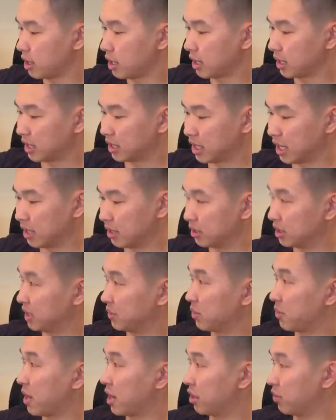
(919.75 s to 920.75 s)
Got that
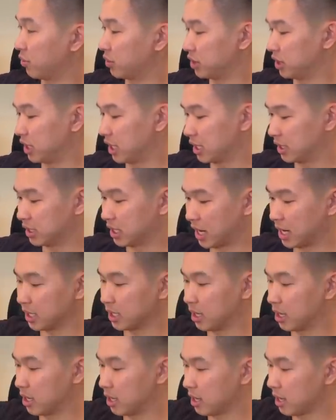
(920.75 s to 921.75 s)
zebra pattern once again, die
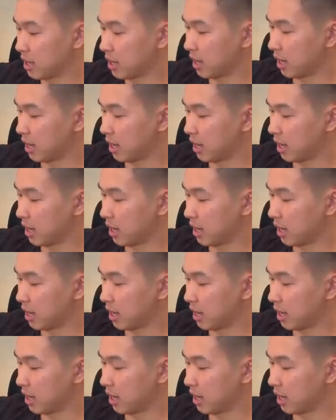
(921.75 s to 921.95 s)
cut.